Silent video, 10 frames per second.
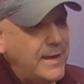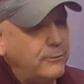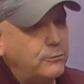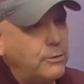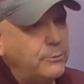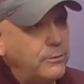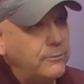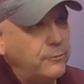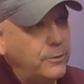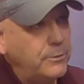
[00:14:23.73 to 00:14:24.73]
that scripture
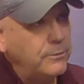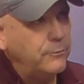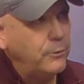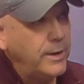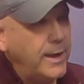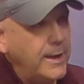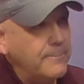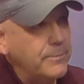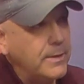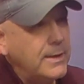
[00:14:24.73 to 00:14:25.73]
in Philippians 4 and
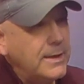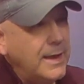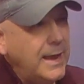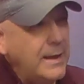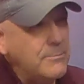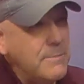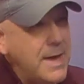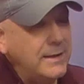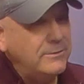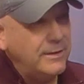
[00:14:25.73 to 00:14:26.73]
8 and
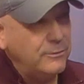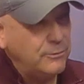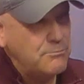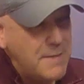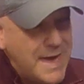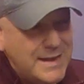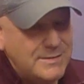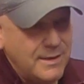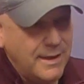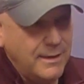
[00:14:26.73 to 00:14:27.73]
meditate. It says
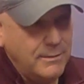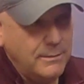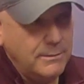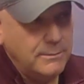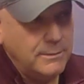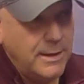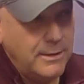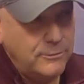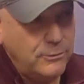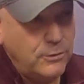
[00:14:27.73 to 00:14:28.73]
meditate.
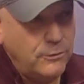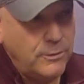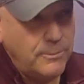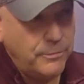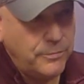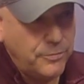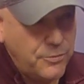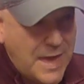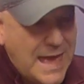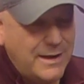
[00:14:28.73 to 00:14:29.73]
Now it just doesn't
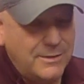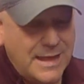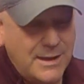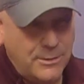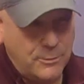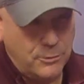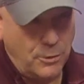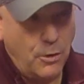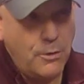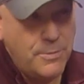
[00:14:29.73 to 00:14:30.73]
that that
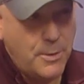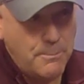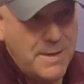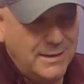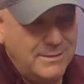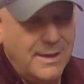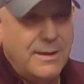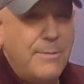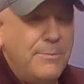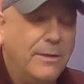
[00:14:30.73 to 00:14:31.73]
term there,
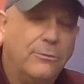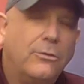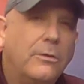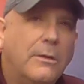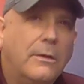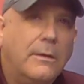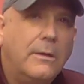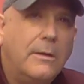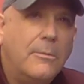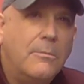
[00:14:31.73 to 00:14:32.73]
meditate, that means
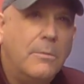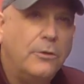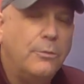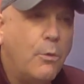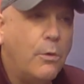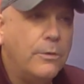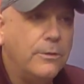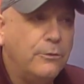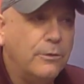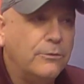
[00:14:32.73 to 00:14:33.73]
much more
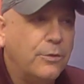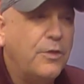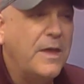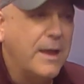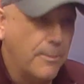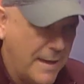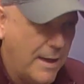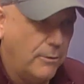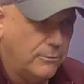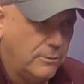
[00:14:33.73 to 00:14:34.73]
than just think
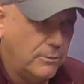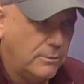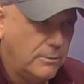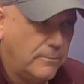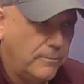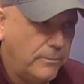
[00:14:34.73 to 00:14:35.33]
about. Yeah.